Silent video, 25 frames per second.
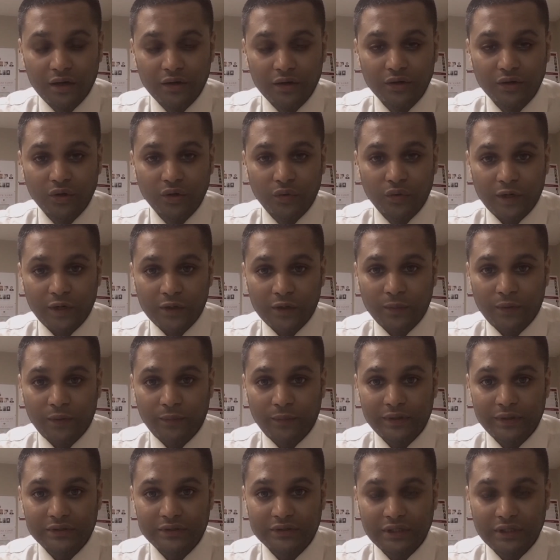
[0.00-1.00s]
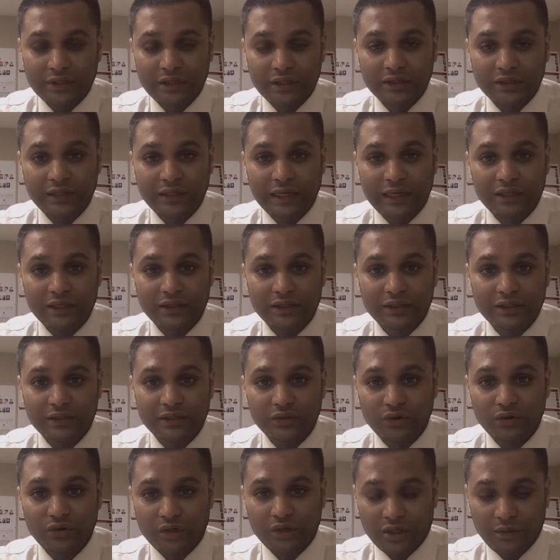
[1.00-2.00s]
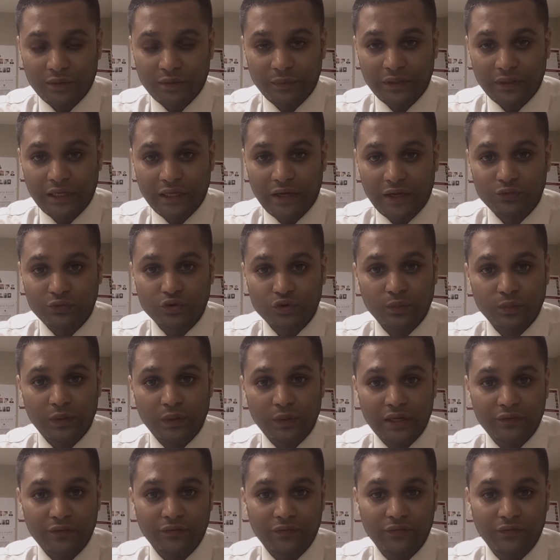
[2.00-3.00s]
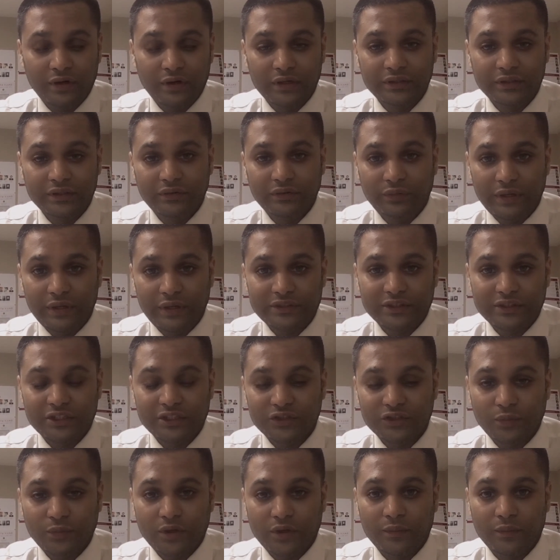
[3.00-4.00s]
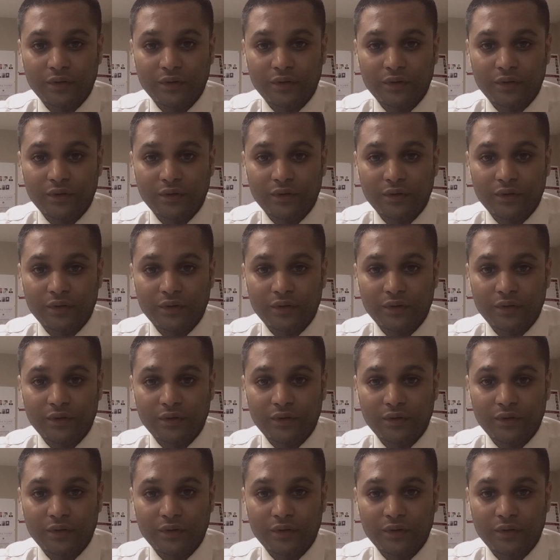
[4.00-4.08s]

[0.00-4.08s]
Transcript: Your work permit is done, then your company have to apply for the residence permit